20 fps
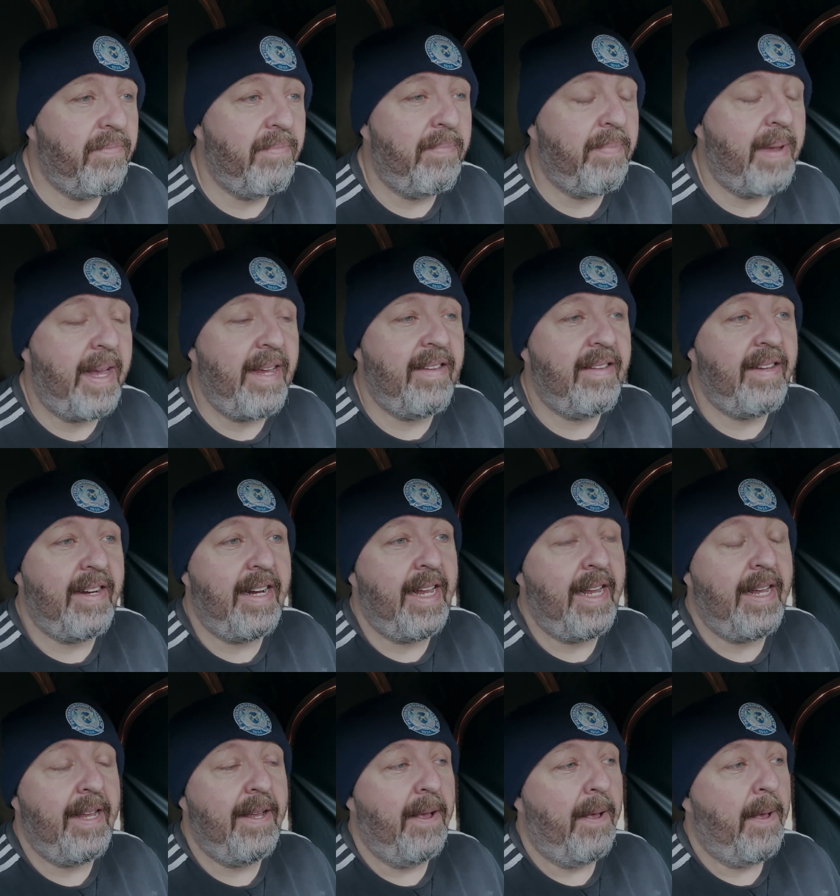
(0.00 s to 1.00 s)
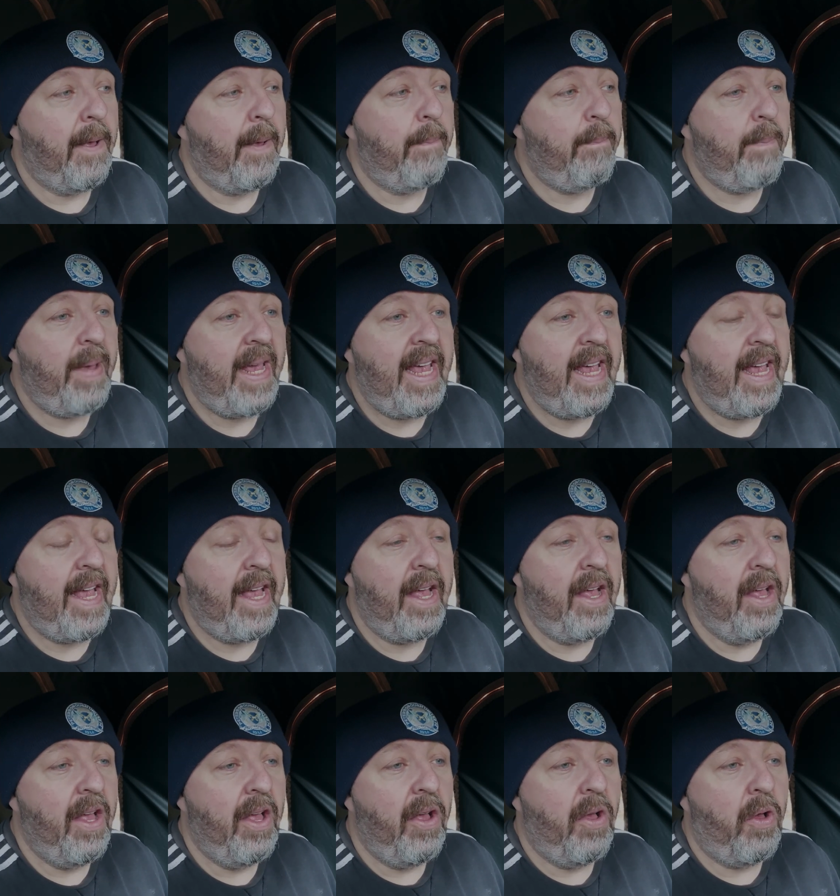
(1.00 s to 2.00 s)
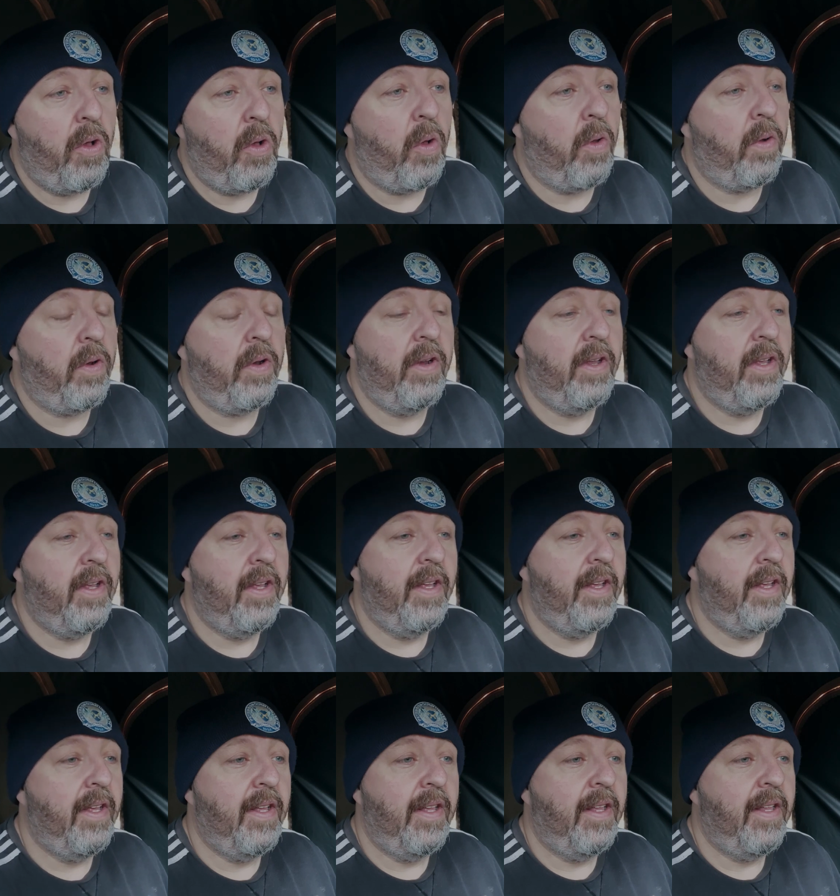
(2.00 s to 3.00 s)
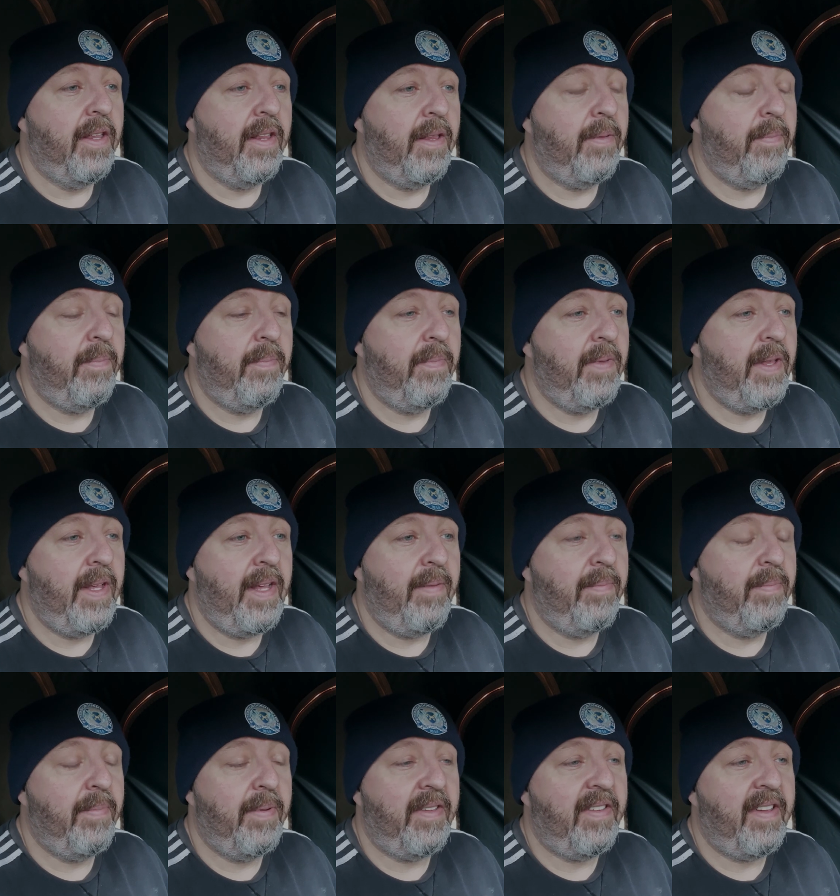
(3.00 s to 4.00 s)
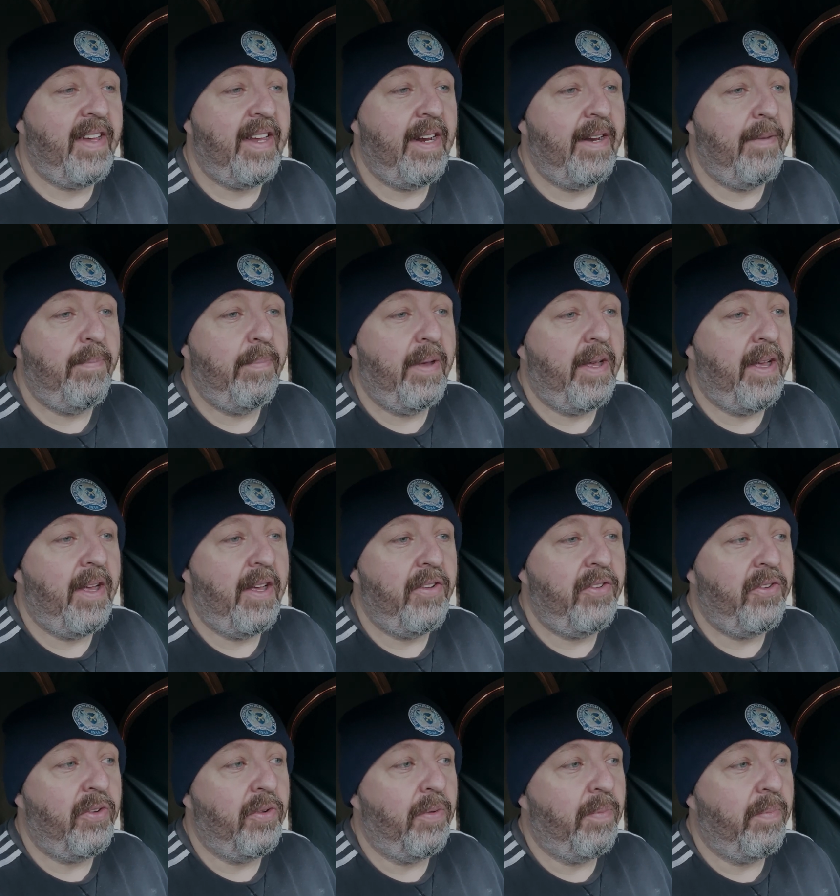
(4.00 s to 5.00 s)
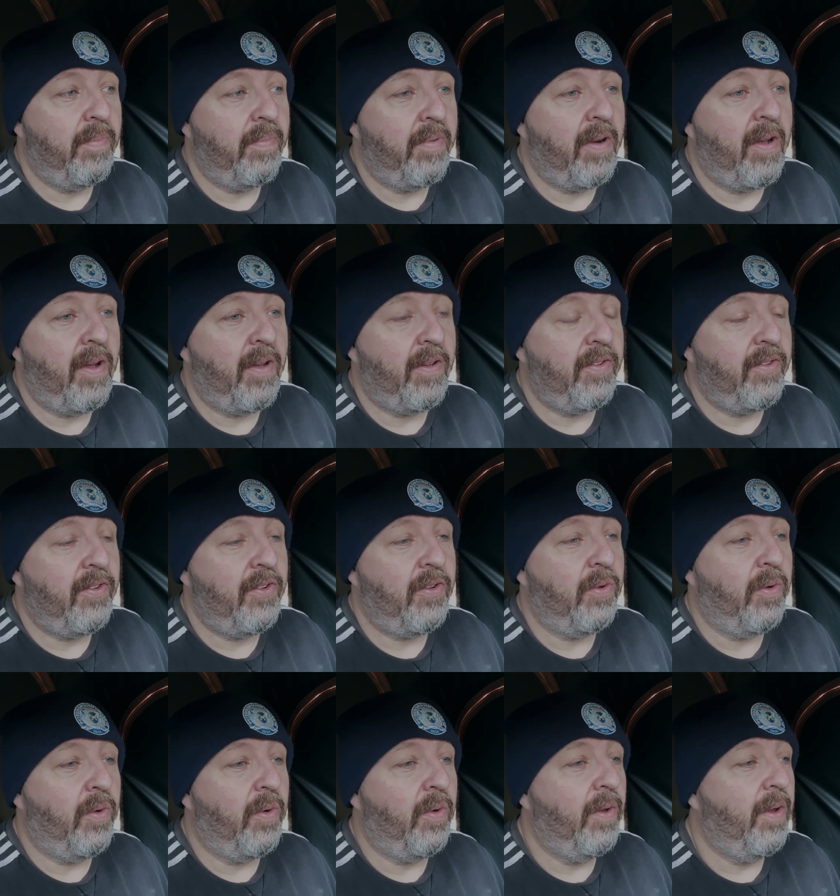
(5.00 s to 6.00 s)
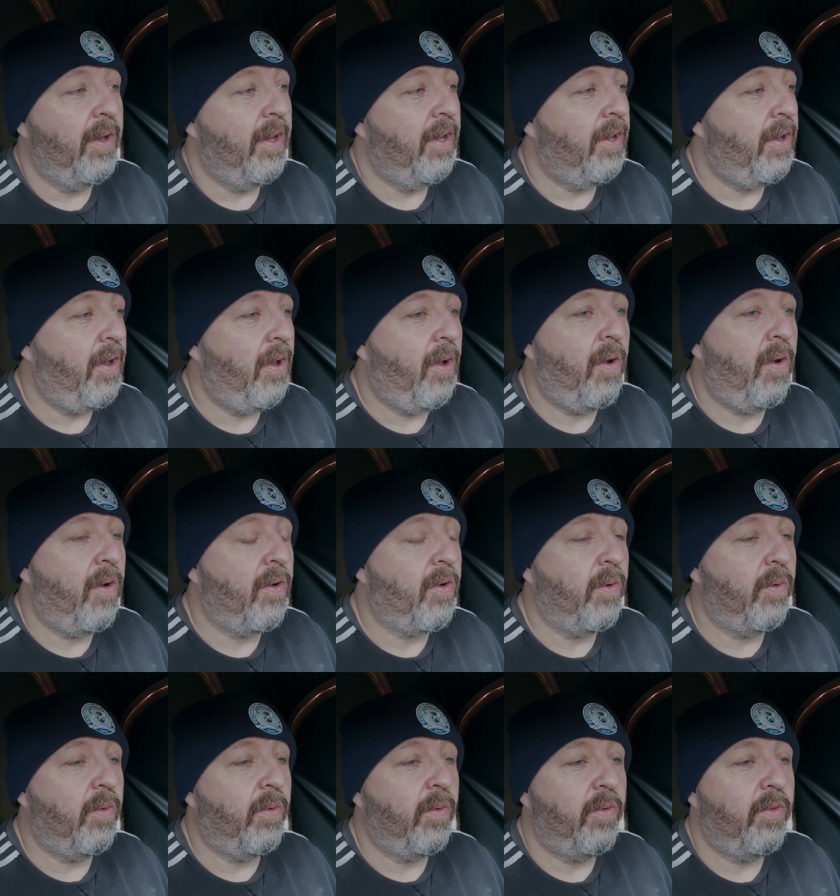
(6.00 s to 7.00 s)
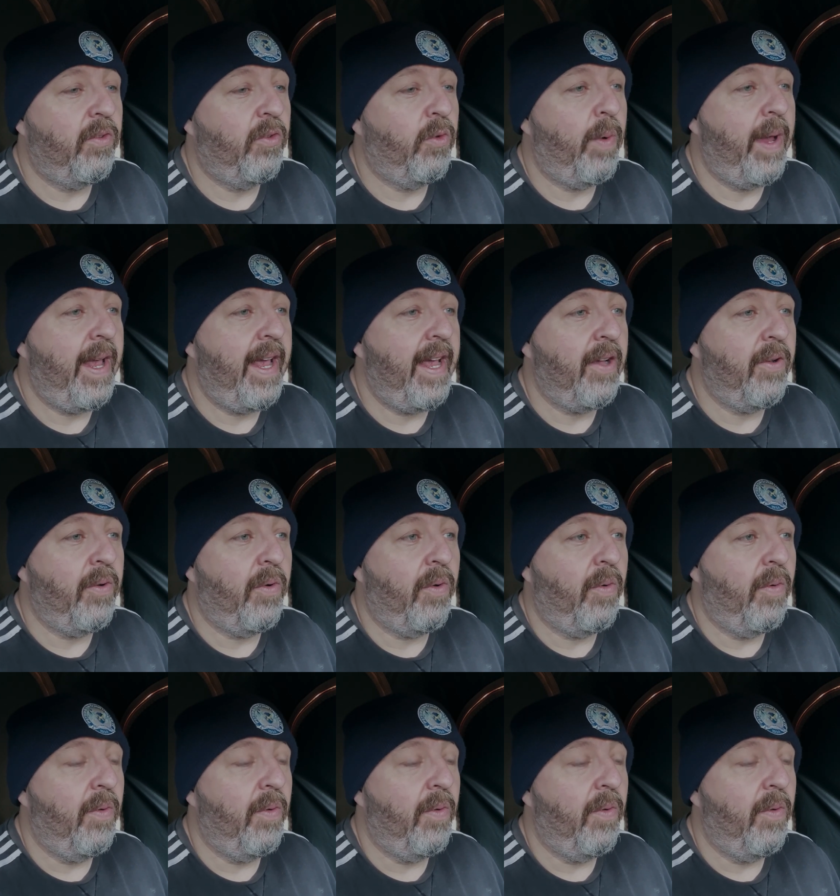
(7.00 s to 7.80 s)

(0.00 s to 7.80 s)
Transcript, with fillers: basically appear on the, the particular perch or branch or log or twig or